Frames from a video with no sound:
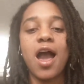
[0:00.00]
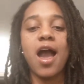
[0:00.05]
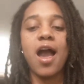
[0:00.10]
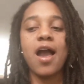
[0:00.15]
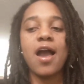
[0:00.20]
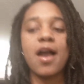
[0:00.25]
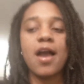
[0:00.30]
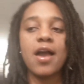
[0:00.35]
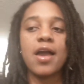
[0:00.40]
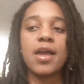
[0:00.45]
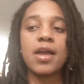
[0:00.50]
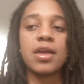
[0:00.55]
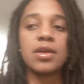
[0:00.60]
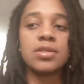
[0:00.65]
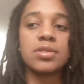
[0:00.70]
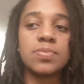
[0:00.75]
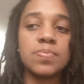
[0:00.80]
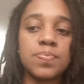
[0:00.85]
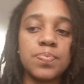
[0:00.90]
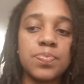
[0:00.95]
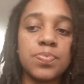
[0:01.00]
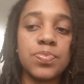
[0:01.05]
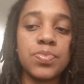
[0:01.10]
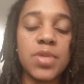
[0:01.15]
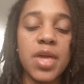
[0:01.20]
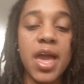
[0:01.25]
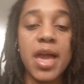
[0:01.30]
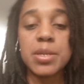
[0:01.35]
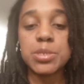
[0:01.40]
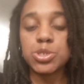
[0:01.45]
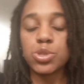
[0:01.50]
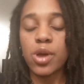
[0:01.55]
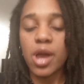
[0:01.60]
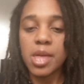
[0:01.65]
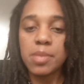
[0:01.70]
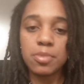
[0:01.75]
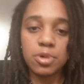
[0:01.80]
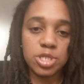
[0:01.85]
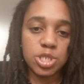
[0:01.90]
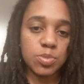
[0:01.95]
I have
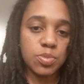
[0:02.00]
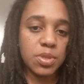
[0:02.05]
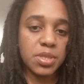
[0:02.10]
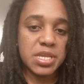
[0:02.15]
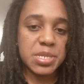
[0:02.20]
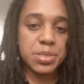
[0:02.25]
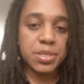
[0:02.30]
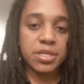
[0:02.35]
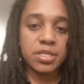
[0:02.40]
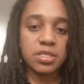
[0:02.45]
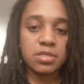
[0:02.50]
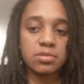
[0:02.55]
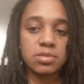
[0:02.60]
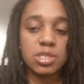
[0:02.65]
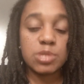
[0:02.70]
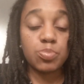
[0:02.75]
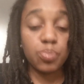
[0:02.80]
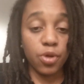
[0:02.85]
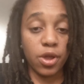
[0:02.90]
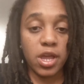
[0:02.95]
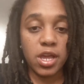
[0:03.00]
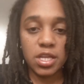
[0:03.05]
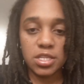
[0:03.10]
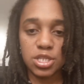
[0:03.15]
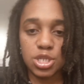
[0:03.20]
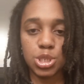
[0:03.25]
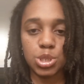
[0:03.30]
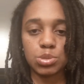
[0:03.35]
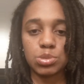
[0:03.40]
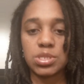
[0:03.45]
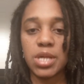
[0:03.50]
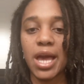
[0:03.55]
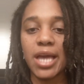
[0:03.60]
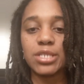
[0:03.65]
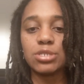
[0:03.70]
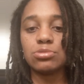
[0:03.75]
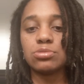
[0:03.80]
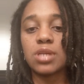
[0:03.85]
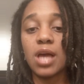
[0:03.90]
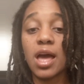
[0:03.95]
tried multiple leave-in spray conditioners.
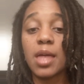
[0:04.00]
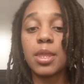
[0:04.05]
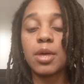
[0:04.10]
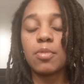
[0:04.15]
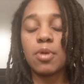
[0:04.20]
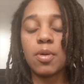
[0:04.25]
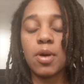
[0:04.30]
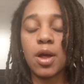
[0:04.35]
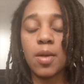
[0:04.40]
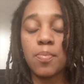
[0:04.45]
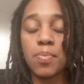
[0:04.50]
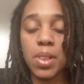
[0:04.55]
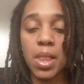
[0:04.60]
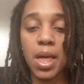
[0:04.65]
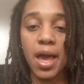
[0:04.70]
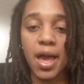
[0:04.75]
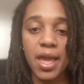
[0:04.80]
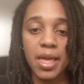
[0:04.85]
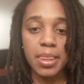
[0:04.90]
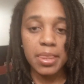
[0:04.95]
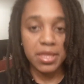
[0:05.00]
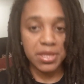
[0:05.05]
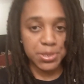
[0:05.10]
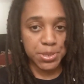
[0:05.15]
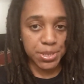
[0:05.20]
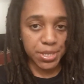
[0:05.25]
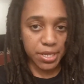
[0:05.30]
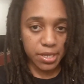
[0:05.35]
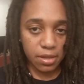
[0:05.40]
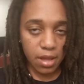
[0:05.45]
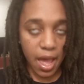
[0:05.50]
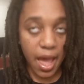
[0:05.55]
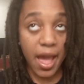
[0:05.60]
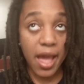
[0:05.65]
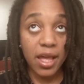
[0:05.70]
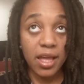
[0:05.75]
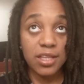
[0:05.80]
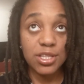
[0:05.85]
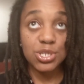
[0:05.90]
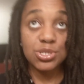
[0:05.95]
I do not apply leave
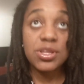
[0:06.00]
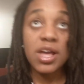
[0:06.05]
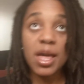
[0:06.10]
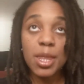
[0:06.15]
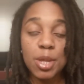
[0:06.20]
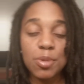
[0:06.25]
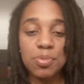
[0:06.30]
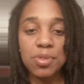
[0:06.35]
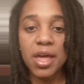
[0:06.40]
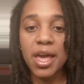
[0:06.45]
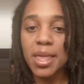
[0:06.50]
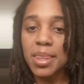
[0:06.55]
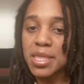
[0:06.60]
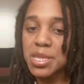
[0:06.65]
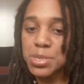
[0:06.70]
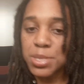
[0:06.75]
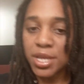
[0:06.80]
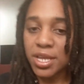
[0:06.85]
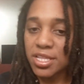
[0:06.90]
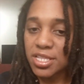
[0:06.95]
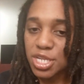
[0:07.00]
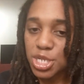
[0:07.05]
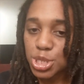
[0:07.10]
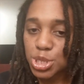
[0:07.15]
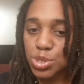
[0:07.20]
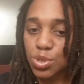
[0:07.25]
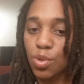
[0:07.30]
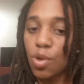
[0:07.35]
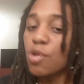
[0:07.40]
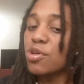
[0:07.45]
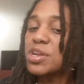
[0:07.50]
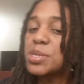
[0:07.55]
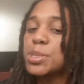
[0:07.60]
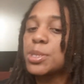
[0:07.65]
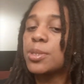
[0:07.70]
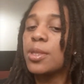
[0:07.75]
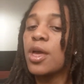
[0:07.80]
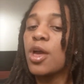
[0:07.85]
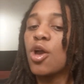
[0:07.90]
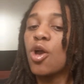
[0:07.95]
I do not apply leave-in conditioner or
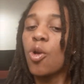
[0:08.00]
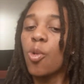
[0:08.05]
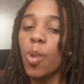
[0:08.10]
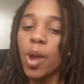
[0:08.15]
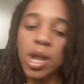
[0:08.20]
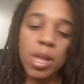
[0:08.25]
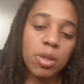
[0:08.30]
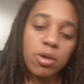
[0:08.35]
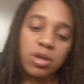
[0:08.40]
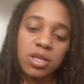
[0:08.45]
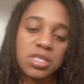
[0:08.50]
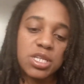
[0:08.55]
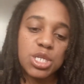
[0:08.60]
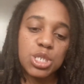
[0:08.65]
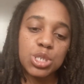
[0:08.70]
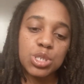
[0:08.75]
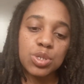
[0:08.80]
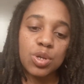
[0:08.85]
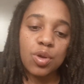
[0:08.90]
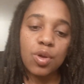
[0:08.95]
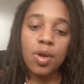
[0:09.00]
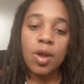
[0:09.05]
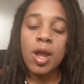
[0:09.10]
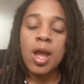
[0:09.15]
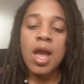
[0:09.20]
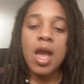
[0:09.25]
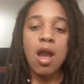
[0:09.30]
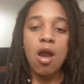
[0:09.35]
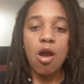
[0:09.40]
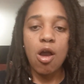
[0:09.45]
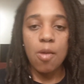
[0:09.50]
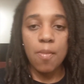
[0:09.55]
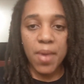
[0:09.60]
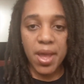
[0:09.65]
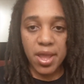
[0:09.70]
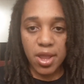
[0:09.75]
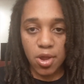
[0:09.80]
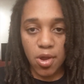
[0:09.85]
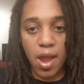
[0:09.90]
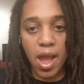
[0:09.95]
even regular conditioner on
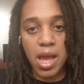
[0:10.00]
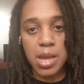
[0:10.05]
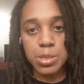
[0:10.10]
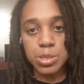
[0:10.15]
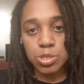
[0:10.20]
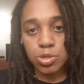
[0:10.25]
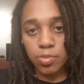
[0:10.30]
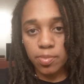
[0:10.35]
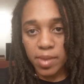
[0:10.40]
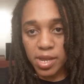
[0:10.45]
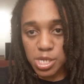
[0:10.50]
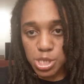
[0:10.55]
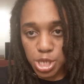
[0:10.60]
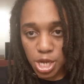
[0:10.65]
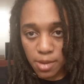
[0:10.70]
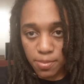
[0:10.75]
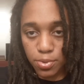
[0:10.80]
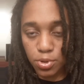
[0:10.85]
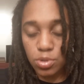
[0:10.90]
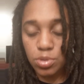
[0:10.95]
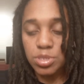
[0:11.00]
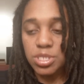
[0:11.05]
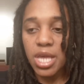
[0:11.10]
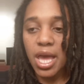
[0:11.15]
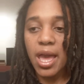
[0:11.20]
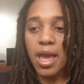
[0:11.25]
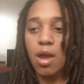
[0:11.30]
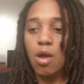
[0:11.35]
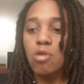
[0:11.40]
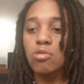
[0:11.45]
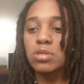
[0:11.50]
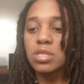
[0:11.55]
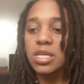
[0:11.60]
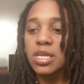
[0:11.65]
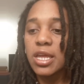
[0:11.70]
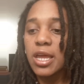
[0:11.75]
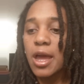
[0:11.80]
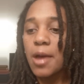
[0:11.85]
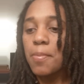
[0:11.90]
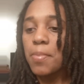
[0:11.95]
my hair after my shampoos. I
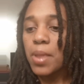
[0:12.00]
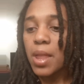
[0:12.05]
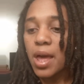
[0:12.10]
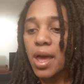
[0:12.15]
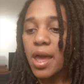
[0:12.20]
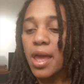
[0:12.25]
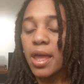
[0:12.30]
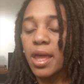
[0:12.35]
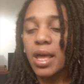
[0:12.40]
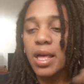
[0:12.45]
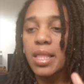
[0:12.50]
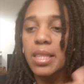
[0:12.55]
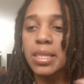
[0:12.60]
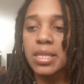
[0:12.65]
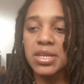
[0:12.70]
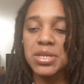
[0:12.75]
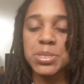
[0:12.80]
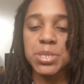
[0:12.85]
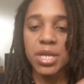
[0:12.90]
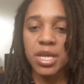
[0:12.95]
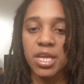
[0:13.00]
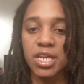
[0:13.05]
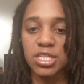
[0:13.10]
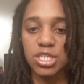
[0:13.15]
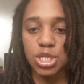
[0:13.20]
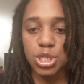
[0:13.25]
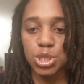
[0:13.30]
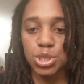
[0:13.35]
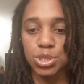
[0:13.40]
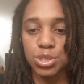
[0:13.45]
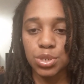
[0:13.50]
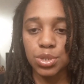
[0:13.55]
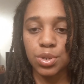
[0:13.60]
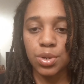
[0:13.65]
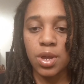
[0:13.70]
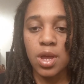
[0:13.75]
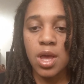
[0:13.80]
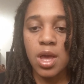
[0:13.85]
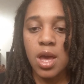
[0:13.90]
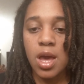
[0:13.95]
only apply a leave-in
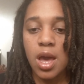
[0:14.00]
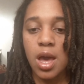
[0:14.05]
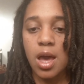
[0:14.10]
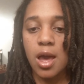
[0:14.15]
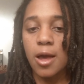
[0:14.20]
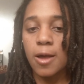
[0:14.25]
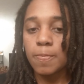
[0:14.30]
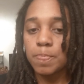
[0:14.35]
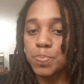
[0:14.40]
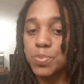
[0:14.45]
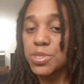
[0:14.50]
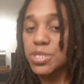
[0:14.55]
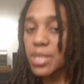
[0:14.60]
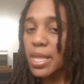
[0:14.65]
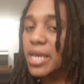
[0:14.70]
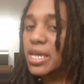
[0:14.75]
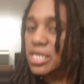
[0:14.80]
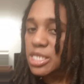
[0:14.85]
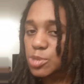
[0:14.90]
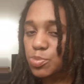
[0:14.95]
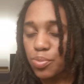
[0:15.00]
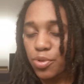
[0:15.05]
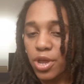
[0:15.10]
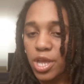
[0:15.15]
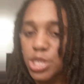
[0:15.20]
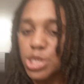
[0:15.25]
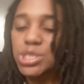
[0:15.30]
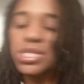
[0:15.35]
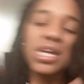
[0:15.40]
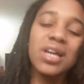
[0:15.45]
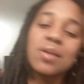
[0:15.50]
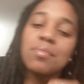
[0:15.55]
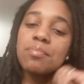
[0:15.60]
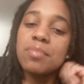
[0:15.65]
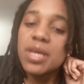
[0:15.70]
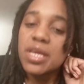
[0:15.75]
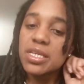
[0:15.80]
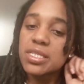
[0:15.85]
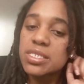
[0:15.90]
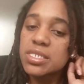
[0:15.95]
conditioner um, like a spray, just like a
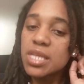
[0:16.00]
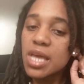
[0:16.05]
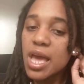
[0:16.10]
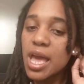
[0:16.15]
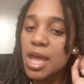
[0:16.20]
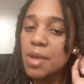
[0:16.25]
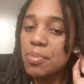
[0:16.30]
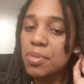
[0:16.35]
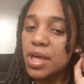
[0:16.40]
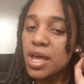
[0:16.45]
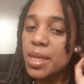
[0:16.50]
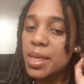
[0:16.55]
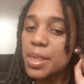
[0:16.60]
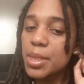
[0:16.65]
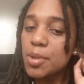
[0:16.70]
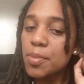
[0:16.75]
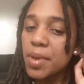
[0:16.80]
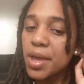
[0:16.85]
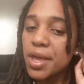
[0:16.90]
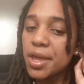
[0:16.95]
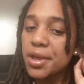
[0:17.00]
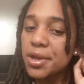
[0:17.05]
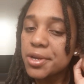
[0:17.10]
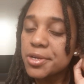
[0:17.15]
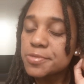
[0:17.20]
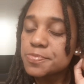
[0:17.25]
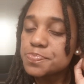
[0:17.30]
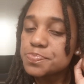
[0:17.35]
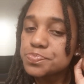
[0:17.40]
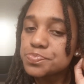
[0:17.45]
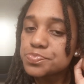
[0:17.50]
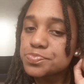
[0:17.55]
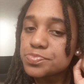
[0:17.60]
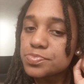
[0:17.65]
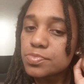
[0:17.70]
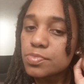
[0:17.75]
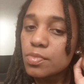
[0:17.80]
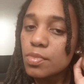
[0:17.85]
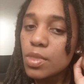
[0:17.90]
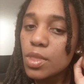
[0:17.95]
mist. I apply that on my hair,
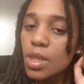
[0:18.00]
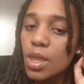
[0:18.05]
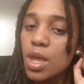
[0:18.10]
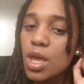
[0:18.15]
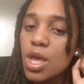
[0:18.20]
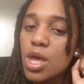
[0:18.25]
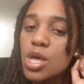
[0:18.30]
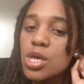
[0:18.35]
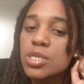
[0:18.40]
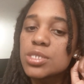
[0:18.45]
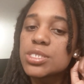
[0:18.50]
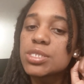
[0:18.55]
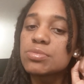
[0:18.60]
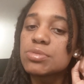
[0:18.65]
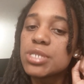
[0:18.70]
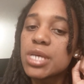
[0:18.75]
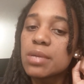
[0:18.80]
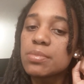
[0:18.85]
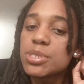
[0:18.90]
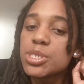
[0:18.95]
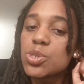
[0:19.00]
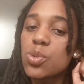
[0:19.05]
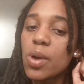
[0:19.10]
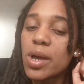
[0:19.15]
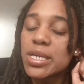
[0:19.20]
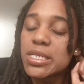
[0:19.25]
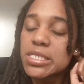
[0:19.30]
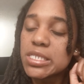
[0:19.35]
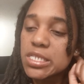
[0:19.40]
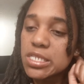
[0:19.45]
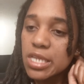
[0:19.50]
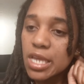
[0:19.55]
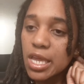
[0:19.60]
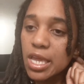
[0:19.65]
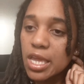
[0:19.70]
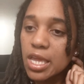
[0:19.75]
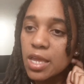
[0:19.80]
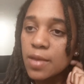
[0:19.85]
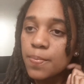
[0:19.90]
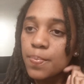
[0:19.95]
sometimes twice a
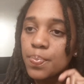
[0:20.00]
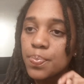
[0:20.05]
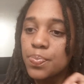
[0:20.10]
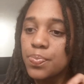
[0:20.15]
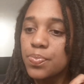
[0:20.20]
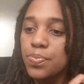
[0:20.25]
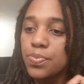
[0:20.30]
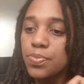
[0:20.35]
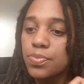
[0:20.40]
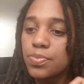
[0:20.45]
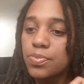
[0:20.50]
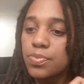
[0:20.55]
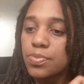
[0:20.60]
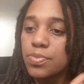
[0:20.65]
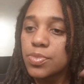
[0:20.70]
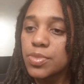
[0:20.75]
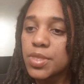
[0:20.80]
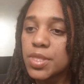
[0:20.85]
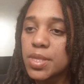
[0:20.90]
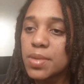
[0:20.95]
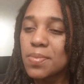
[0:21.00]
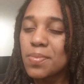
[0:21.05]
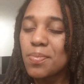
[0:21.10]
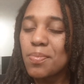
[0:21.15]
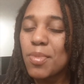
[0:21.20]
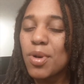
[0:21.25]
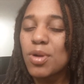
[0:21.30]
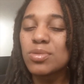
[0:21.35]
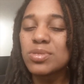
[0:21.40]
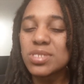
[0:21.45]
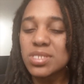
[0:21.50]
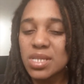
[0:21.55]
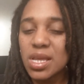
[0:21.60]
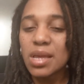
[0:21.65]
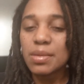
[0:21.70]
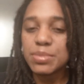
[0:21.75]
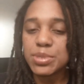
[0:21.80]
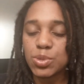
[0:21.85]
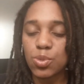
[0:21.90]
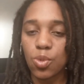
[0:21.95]
day, most
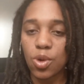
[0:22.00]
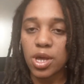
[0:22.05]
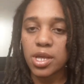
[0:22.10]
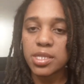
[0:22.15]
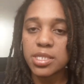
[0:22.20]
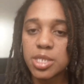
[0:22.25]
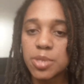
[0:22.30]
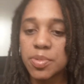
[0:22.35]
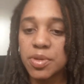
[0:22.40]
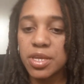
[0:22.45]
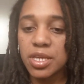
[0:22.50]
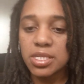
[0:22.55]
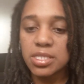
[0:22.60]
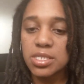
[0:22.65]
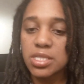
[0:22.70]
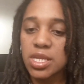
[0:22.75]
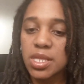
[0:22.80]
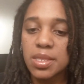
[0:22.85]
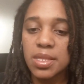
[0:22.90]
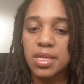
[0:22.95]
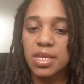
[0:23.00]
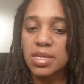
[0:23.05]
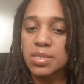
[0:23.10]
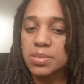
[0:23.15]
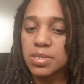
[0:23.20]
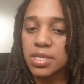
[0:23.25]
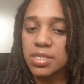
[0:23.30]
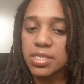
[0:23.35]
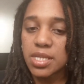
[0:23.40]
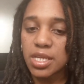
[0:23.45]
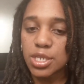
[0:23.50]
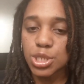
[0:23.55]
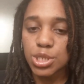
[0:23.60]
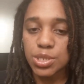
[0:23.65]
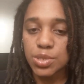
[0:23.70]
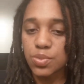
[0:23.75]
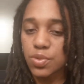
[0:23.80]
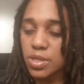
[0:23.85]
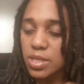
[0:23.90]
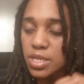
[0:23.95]
times once because in the evenings I
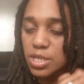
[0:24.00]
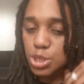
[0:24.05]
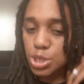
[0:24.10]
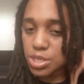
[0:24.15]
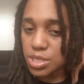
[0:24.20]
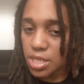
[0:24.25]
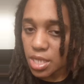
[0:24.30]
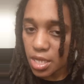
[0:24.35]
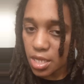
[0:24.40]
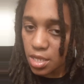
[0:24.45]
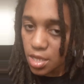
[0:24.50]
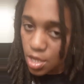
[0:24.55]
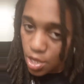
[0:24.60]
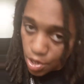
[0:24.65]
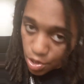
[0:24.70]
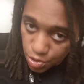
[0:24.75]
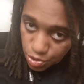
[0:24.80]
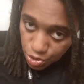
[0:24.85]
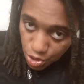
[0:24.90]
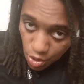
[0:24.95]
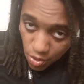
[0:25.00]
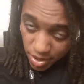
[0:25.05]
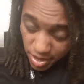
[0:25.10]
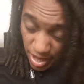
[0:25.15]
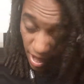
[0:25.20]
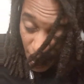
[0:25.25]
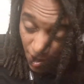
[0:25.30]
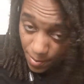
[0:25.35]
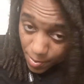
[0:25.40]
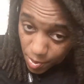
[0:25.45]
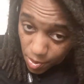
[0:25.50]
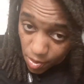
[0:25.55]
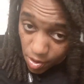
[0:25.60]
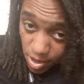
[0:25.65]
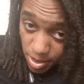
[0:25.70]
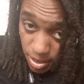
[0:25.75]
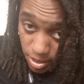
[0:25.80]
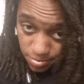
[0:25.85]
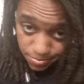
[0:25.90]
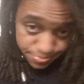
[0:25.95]
just really just like throw a cap
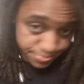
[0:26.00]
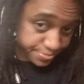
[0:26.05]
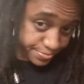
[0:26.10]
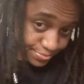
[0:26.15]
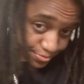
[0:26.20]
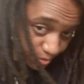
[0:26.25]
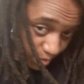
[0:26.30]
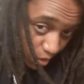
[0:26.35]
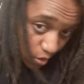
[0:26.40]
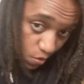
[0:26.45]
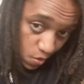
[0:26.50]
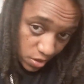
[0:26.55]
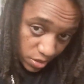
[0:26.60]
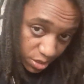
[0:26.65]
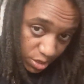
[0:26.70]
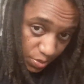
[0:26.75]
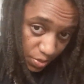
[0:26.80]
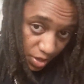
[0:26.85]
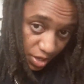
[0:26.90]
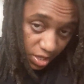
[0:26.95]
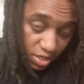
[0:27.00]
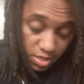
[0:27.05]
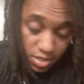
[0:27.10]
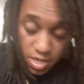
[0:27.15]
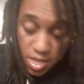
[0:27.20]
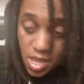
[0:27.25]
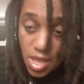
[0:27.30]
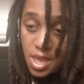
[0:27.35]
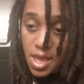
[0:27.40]
on and go on to bed.